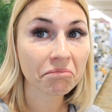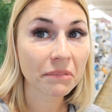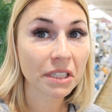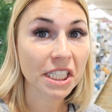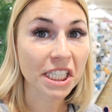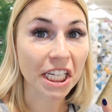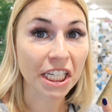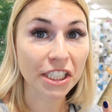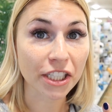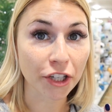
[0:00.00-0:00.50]

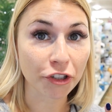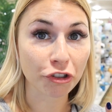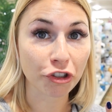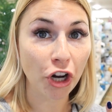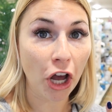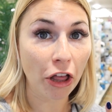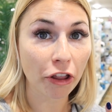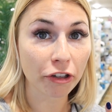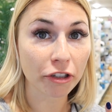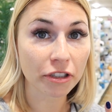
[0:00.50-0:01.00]

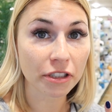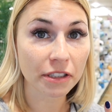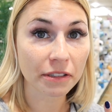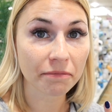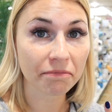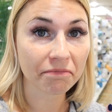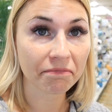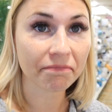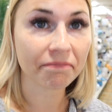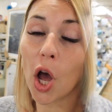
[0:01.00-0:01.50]

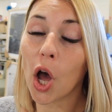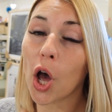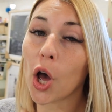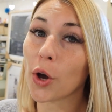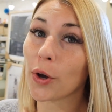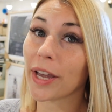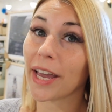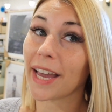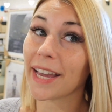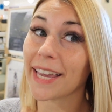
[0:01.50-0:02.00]
$600.
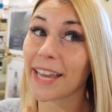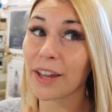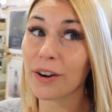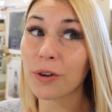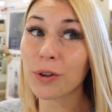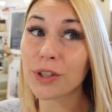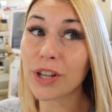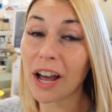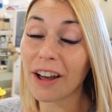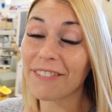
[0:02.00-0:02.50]
Okay, I can't
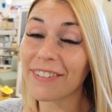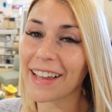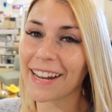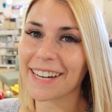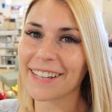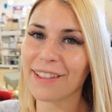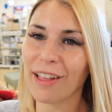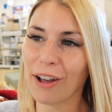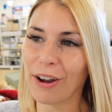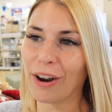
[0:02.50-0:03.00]
hold off
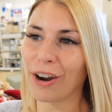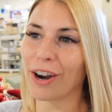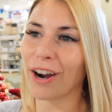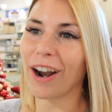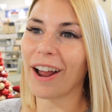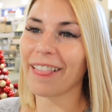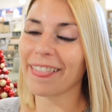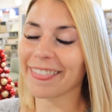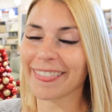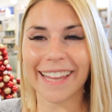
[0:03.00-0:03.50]
any
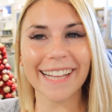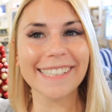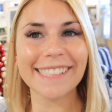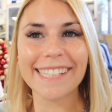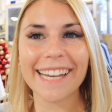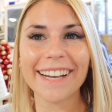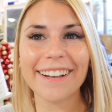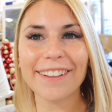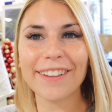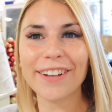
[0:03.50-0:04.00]
longer.
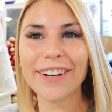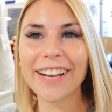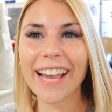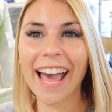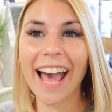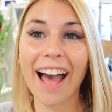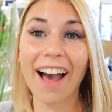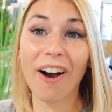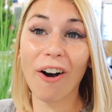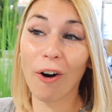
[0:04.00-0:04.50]
Let's take a look
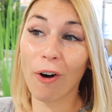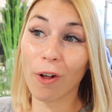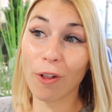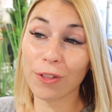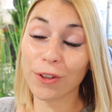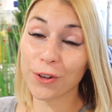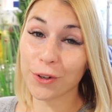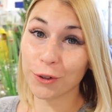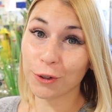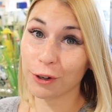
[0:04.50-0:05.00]
at all
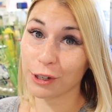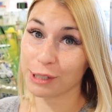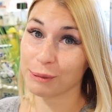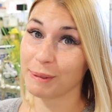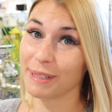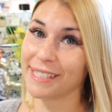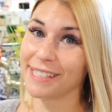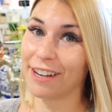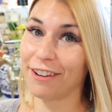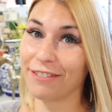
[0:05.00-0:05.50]
the new
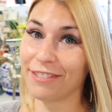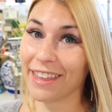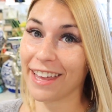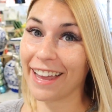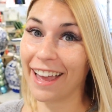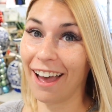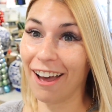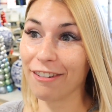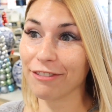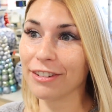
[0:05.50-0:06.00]
Christmas stuff they
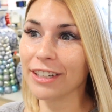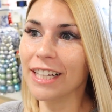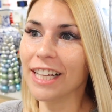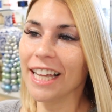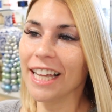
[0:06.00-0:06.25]
have.